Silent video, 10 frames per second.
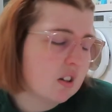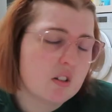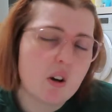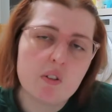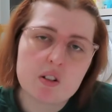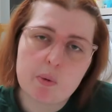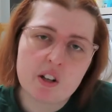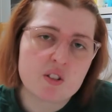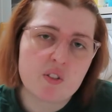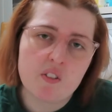knowing it's
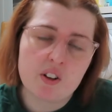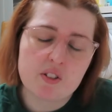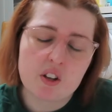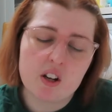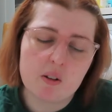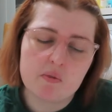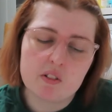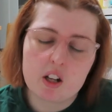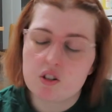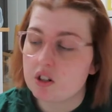-5 outside, I'm
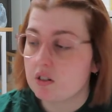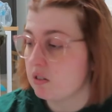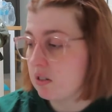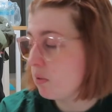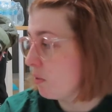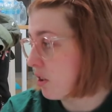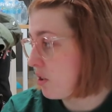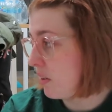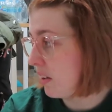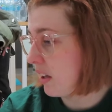literally not gonna wanna
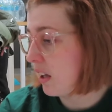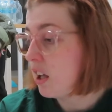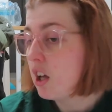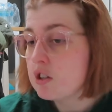do anything.